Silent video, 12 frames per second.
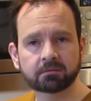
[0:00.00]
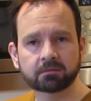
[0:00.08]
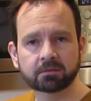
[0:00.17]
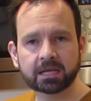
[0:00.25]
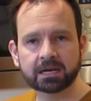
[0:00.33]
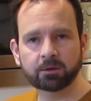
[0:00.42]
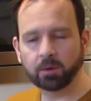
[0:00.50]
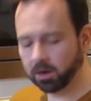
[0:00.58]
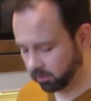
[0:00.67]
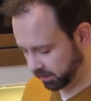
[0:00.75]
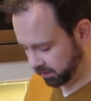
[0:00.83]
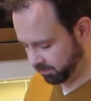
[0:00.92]
that little hole
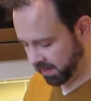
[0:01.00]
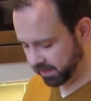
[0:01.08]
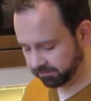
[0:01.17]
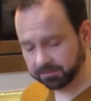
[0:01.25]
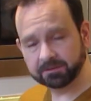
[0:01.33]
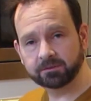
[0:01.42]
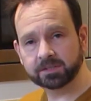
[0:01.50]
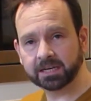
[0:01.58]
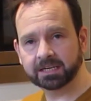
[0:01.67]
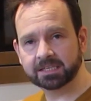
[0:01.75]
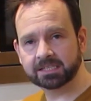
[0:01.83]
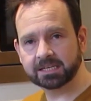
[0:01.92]
in the back, if you take
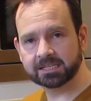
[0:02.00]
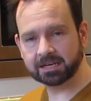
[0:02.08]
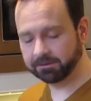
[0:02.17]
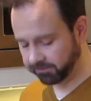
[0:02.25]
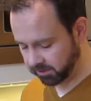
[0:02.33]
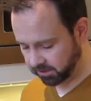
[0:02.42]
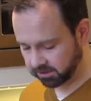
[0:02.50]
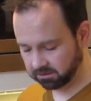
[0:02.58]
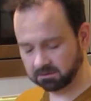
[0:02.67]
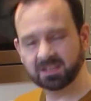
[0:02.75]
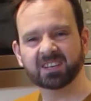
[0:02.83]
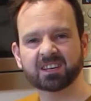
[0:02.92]
the seeds out first,
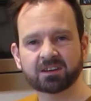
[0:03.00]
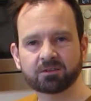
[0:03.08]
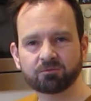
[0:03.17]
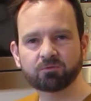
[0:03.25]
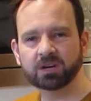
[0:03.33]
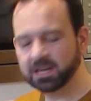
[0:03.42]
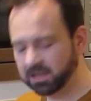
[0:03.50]
really